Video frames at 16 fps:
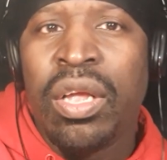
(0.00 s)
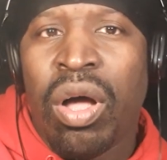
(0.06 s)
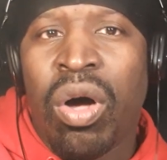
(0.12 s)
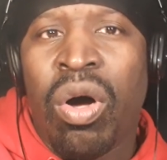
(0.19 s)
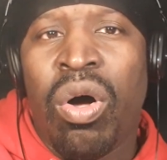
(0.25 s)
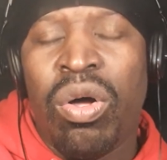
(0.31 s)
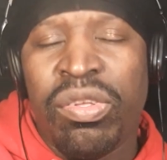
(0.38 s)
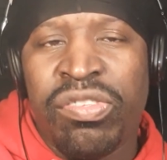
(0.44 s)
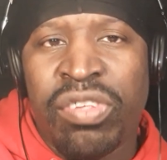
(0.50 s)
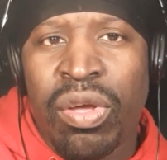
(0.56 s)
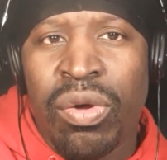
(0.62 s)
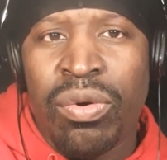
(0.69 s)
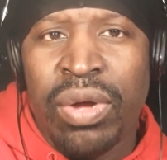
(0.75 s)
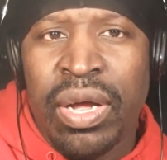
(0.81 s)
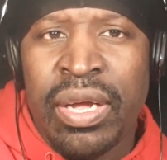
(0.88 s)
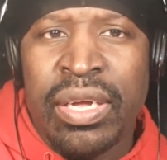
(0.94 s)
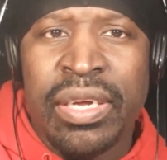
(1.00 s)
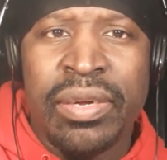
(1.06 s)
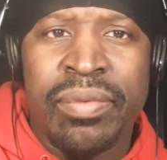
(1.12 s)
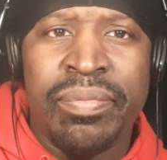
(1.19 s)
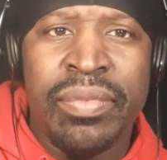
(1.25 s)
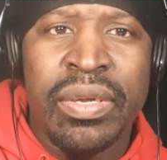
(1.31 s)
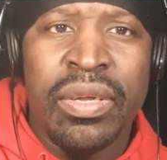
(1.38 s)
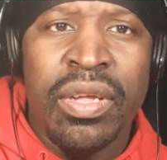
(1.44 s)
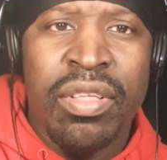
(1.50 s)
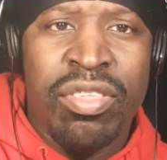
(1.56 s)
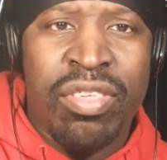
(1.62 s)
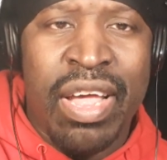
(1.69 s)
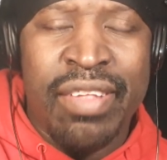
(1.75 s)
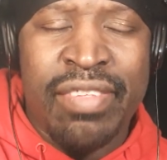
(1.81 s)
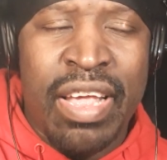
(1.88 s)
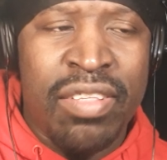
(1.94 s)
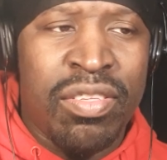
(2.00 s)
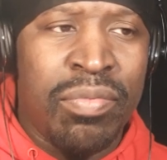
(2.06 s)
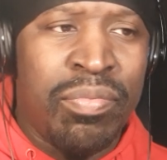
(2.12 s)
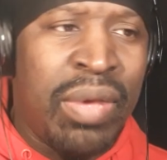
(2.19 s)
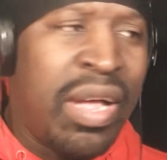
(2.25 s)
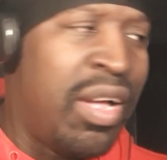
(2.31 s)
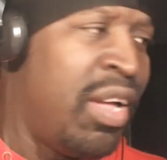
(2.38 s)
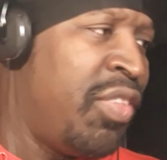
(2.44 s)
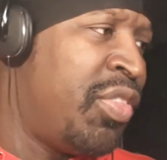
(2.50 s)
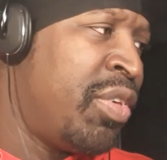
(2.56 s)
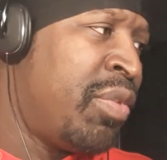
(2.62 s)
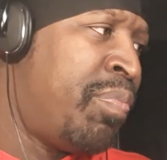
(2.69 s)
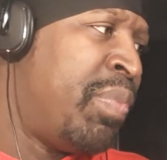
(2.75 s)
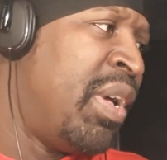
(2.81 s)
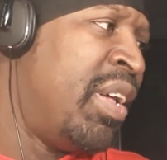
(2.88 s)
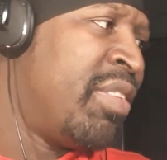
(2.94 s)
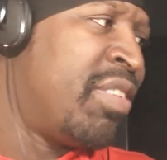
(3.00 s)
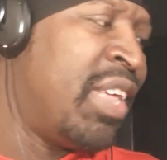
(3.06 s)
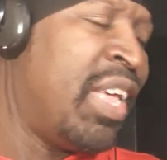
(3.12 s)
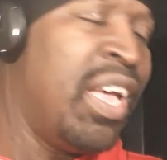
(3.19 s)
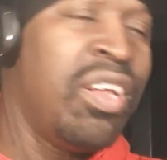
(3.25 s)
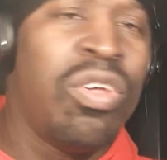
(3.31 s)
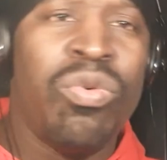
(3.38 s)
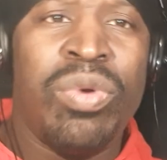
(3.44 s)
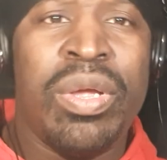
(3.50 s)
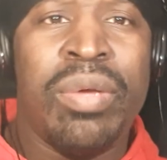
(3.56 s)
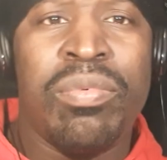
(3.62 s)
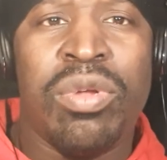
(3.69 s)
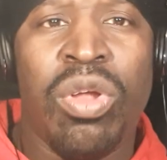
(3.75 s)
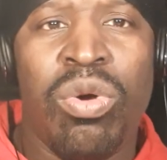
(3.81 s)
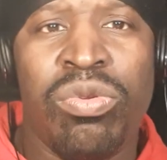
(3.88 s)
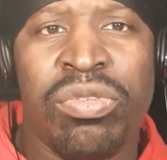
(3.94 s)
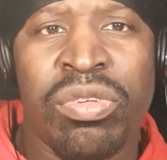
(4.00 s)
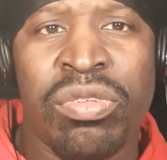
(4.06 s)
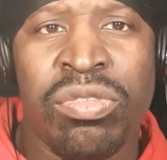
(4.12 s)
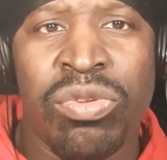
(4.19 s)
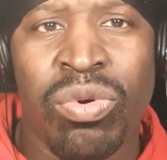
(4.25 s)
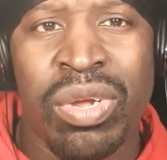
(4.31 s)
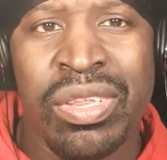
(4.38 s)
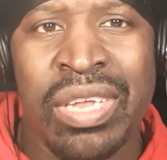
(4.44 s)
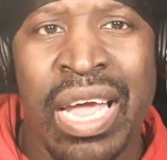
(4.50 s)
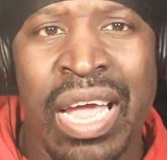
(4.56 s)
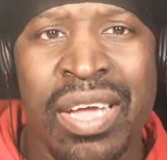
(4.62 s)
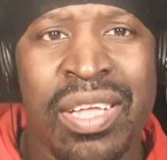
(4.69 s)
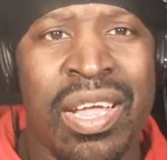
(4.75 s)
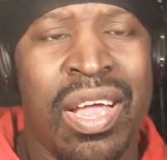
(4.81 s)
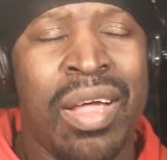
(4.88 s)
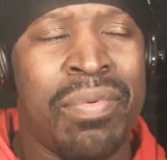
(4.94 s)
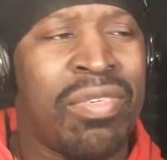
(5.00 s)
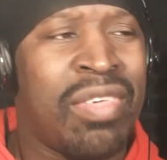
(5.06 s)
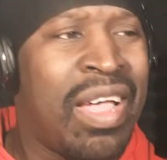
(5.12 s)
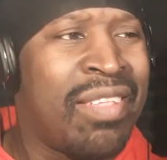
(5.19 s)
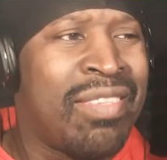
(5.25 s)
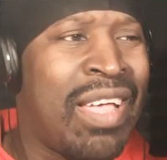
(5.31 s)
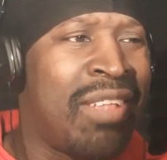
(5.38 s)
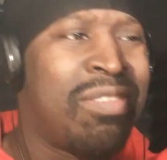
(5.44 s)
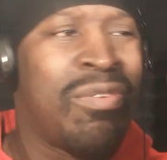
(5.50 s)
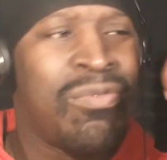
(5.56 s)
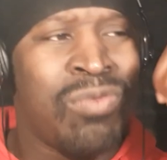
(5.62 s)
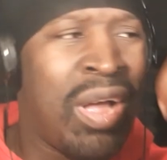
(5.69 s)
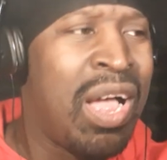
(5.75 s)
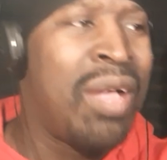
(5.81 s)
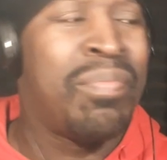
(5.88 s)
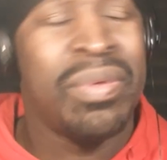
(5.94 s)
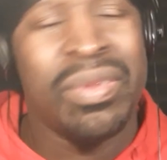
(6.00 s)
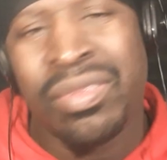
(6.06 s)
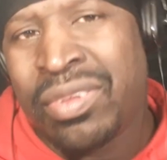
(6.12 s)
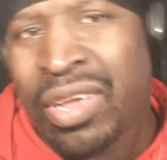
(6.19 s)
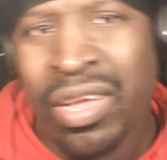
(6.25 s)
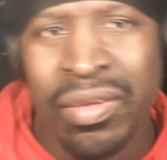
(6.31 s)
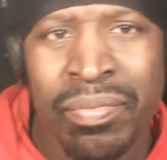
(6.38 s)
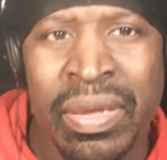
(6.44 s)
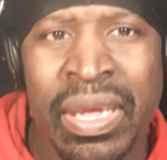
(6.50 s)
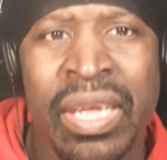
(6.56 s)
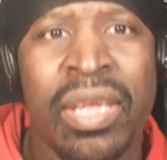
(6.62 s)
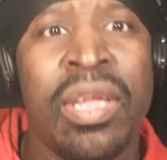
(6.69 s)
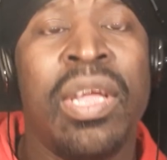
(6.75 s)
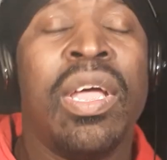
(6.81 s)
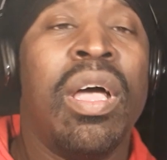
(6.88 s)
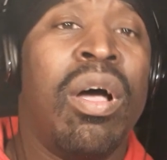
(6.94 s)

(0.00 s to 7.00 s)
Also, shouts out to my other sponsor, LOMClothingStore.com. Shouts out to Rob and Duck, man.